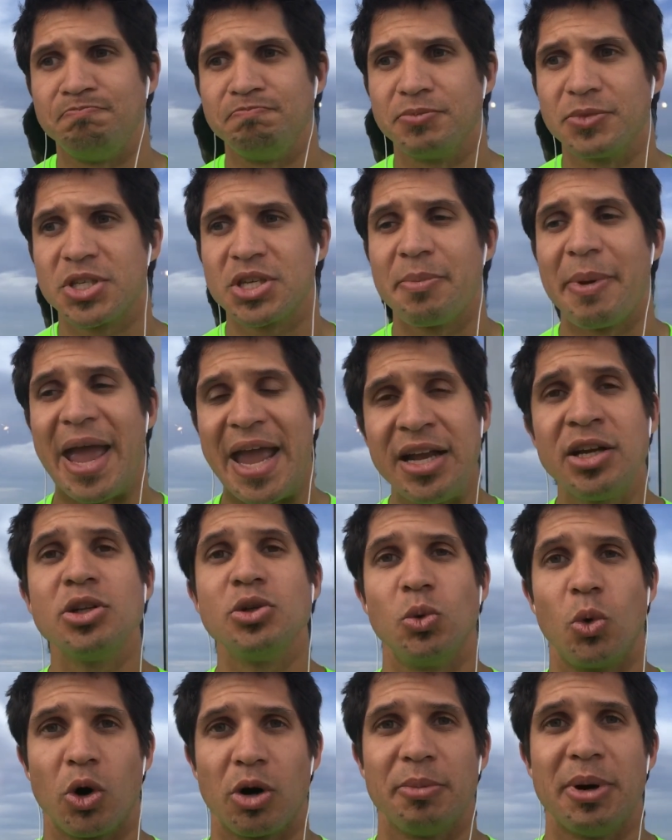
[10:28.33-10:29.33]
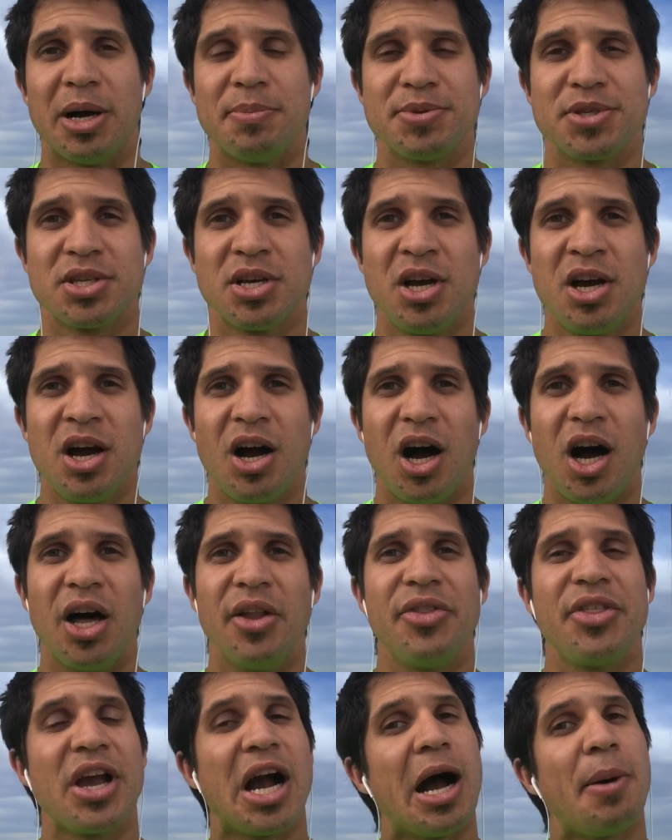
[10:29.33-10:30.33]
some ankle warm-ups
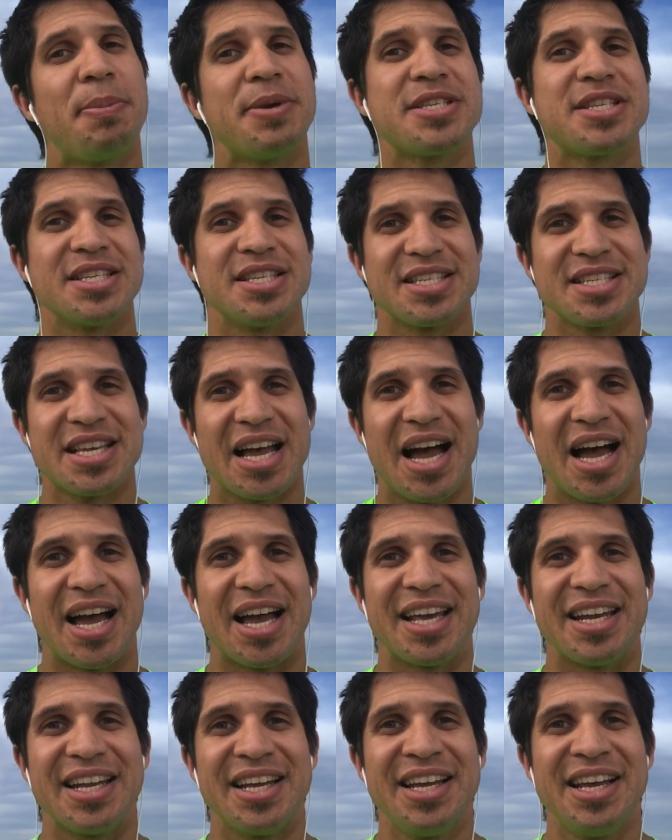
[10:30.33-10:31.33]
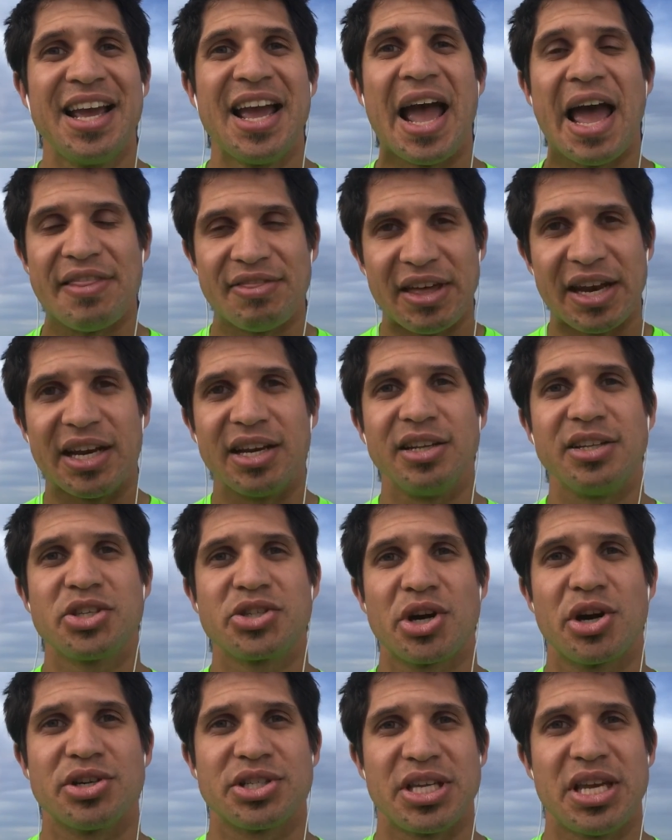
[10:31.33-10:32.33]
on the opposite side, and then it'll
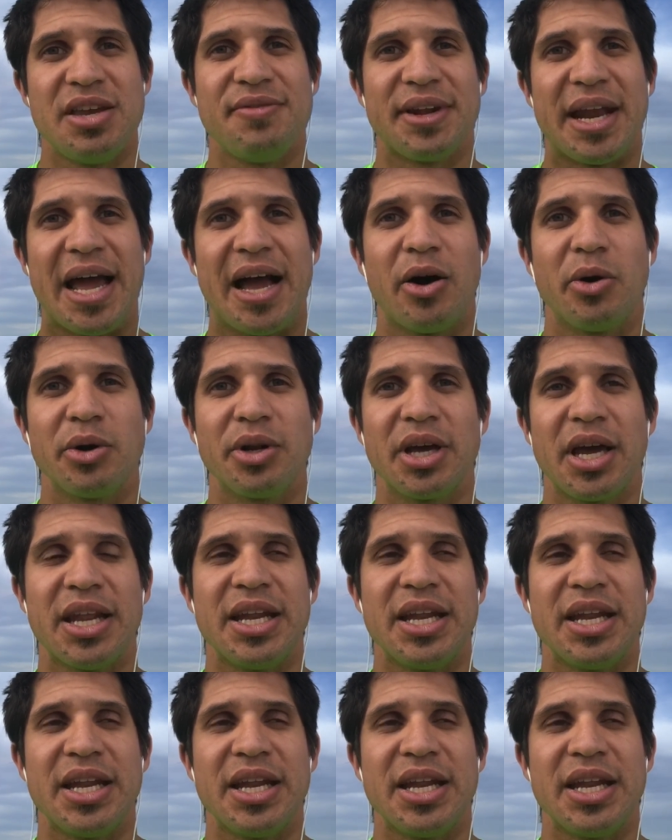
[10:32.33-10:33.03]
start to even out.